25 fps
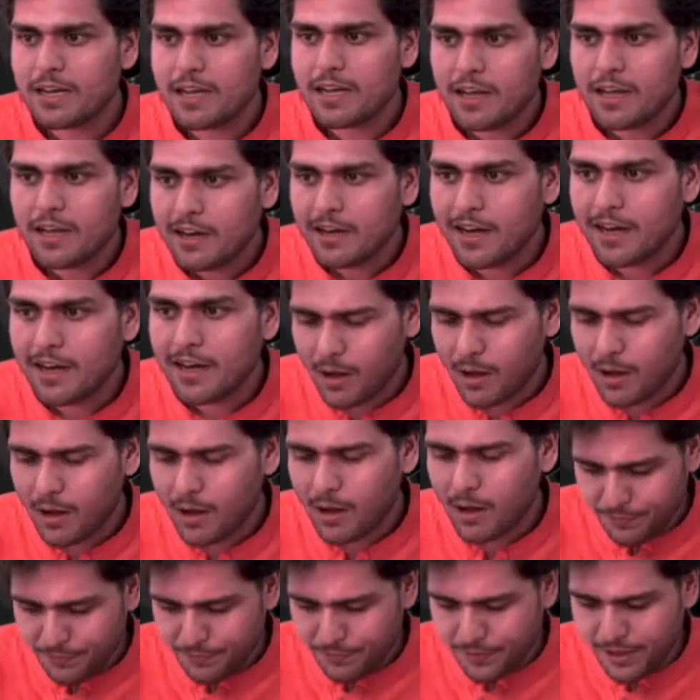Now if
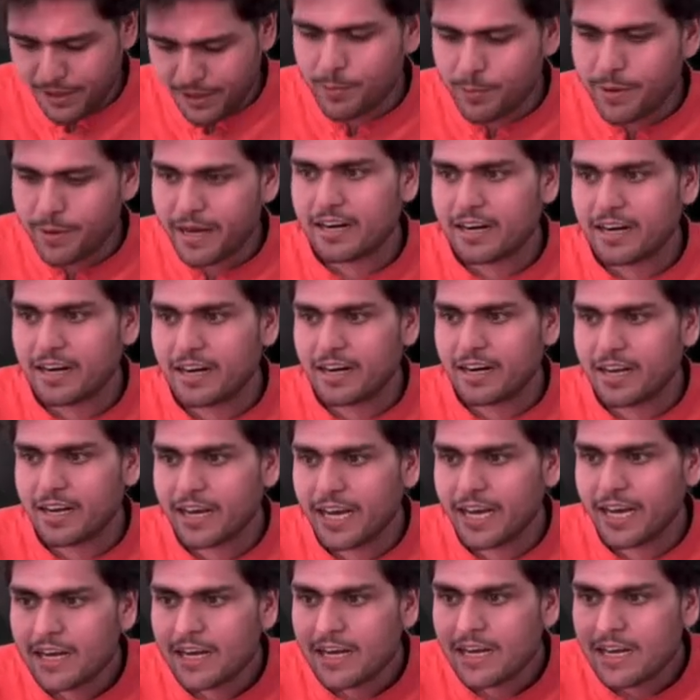I go back, run again,
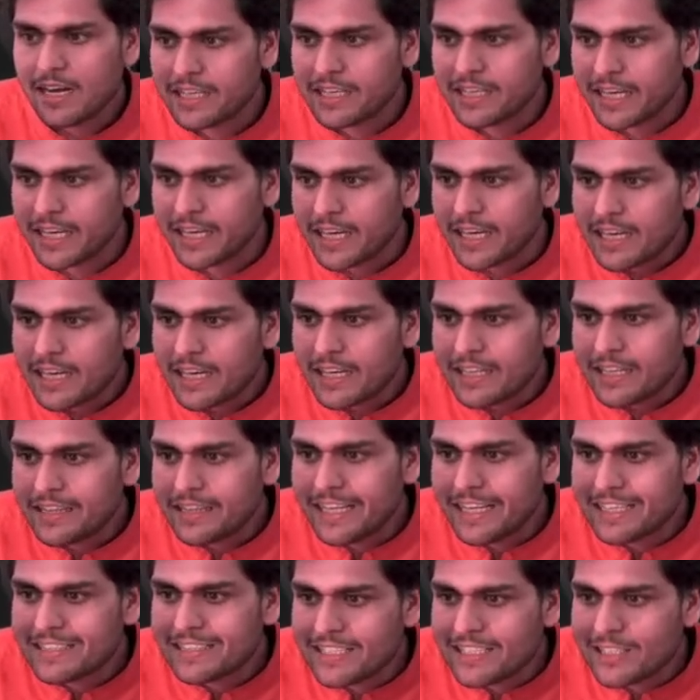see,
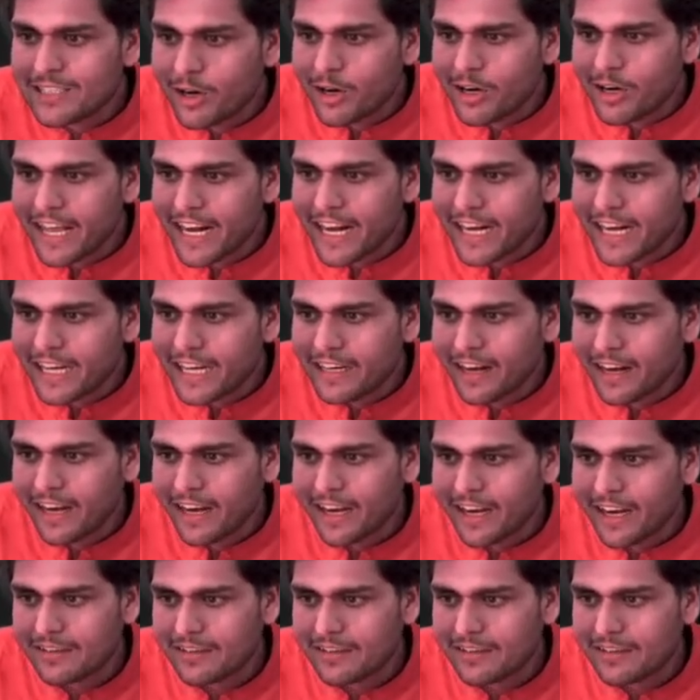this is your directory,